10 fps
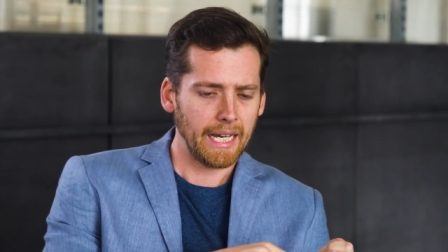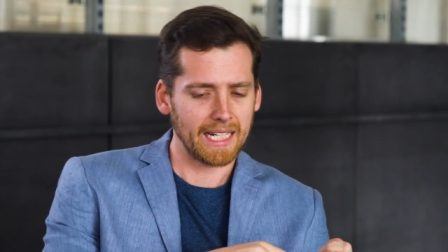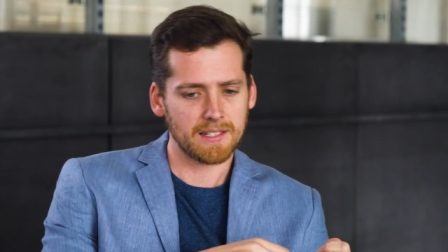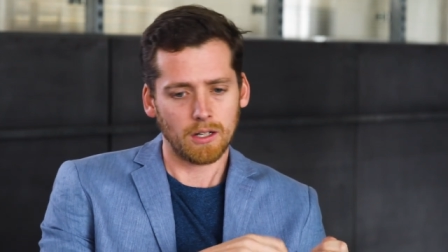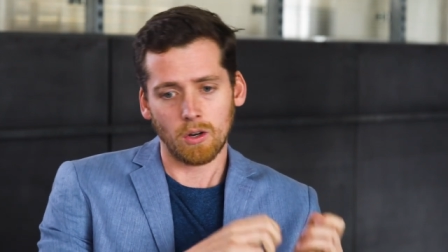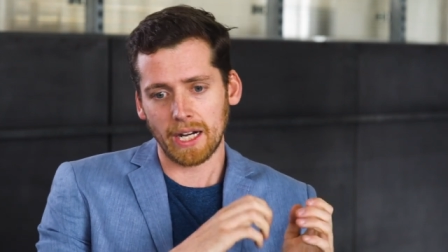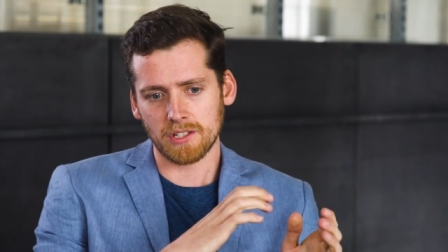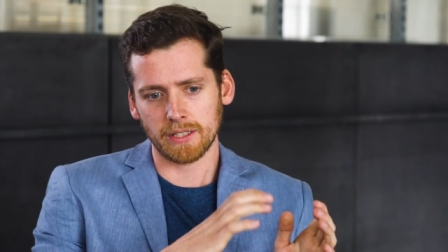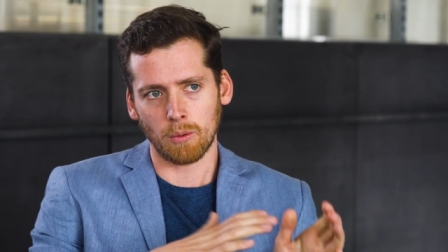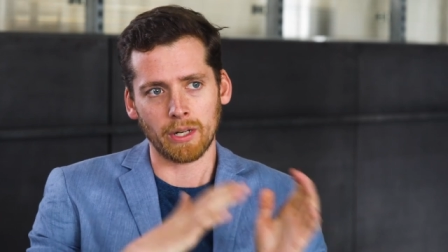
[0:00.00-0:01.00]
And I'd say, oh,
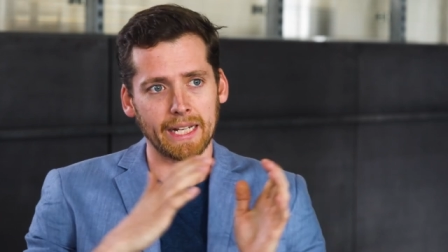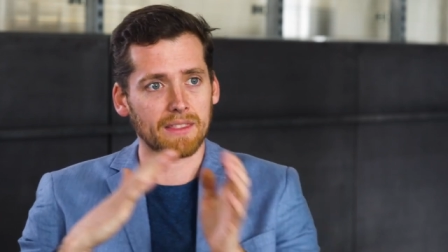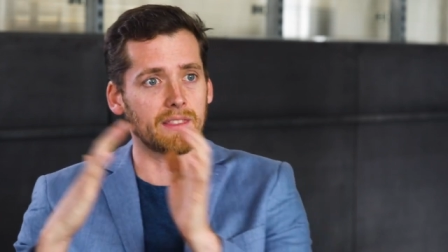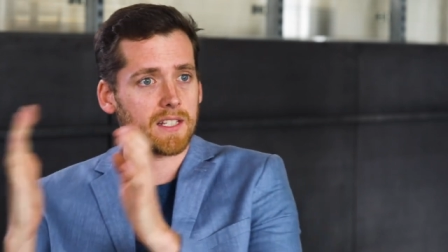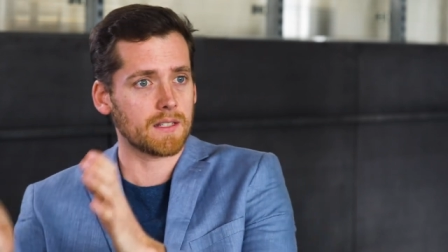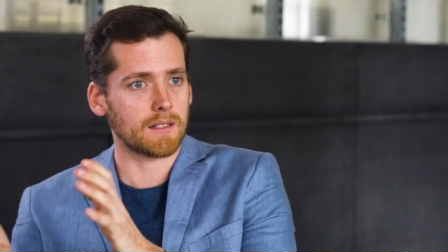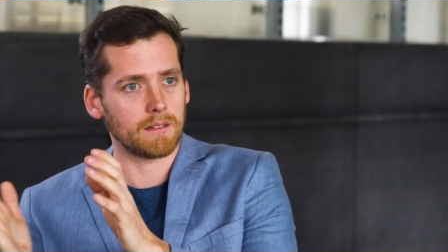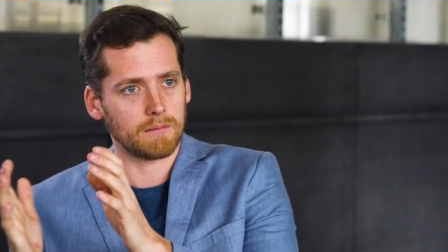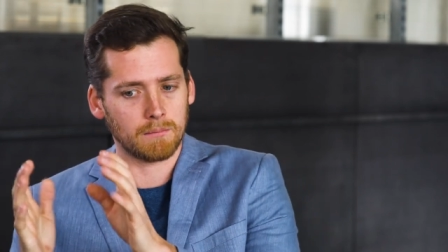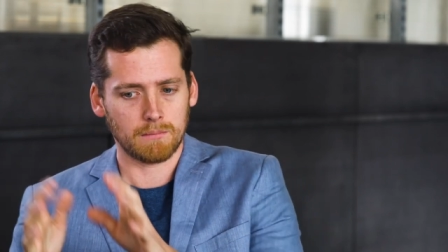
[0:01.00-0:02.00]
actually, I wanna get this,
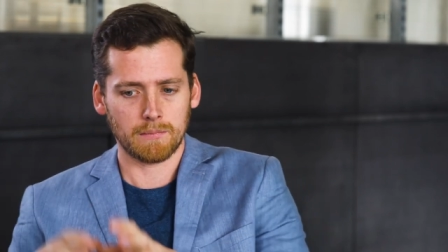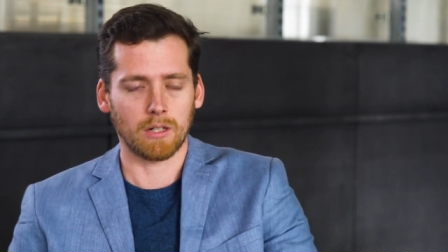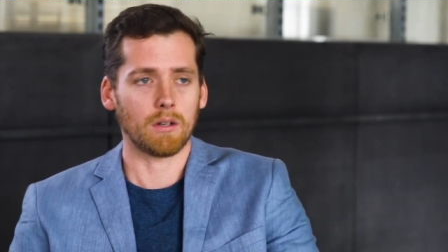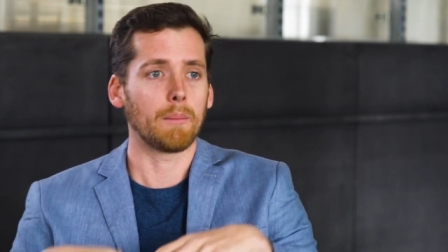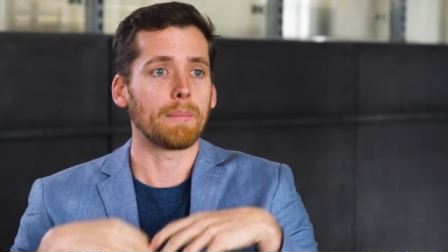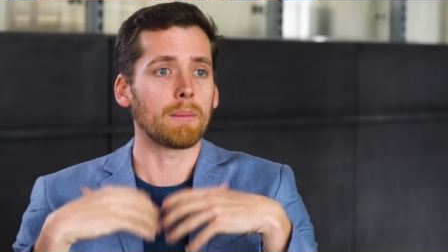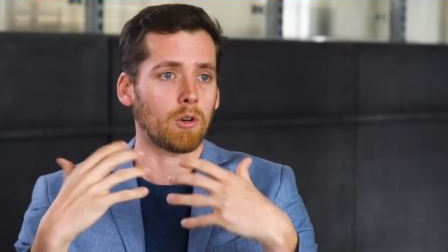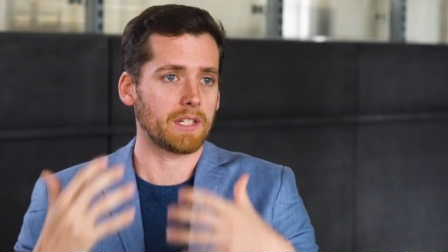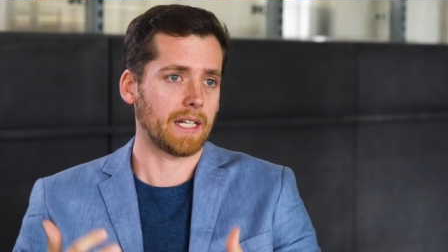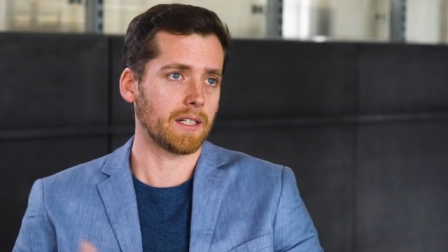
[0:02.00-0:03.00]
you know, a bit
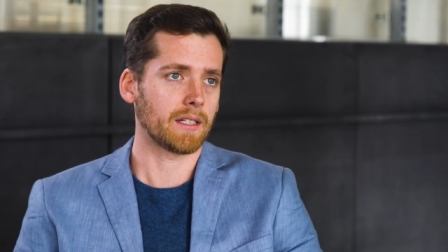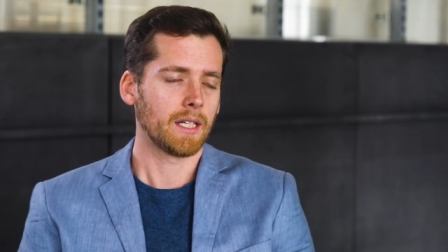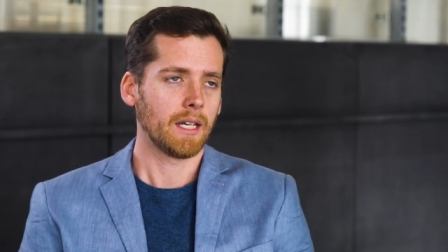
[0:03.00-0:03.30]
more data.